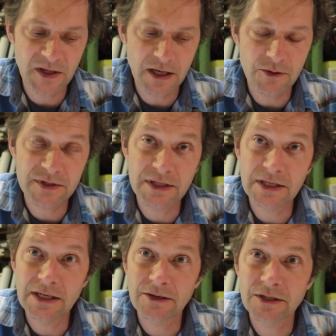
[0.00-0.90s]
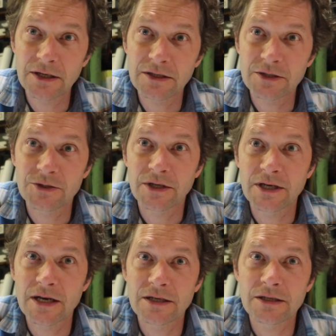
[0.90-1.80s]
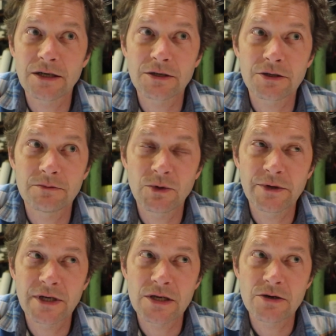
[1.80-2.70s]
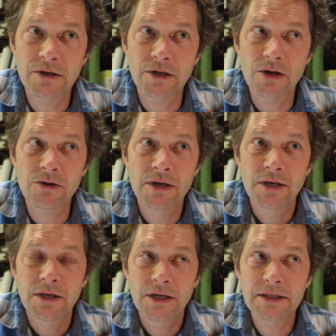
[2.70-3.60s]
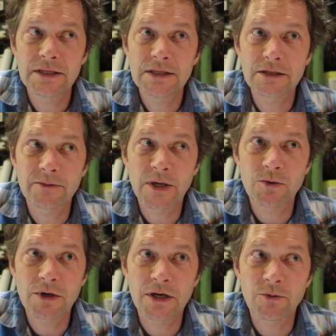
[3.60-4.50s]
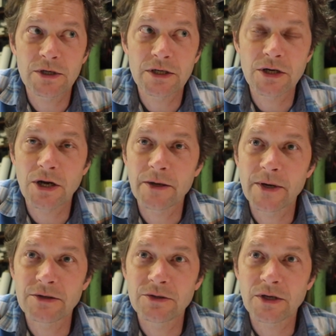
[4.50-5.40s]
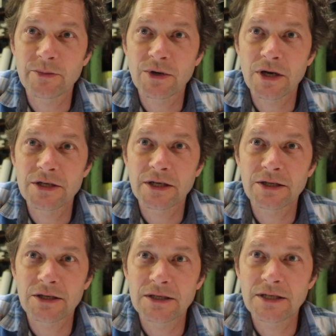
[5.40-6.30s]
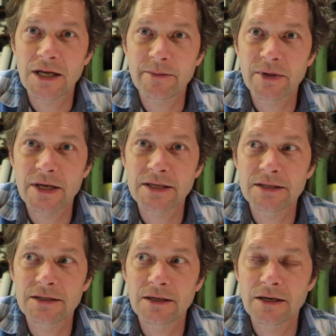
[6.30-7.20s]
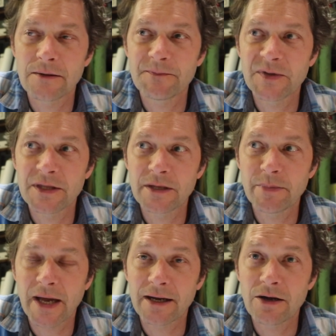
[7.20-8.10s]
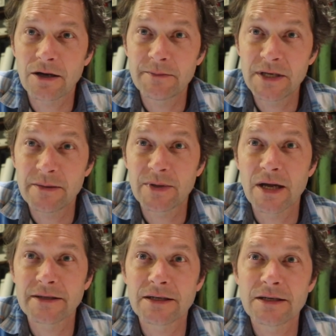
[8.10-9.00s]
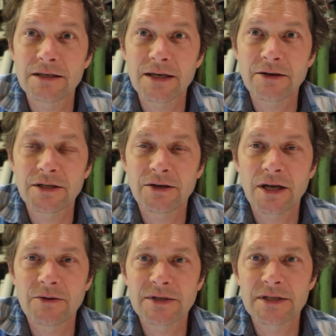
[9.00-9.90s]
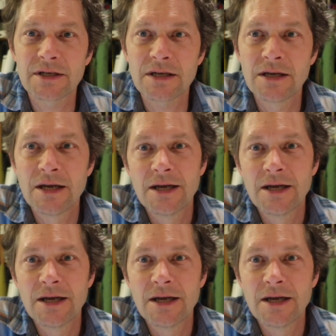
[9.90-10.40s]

Iowa City Downtown District got in touch more than a year ago. Had seen some of my work and wanted to talk about doing a project that could take place in the Black Hawk Mini Plaza in downtown Iowa City.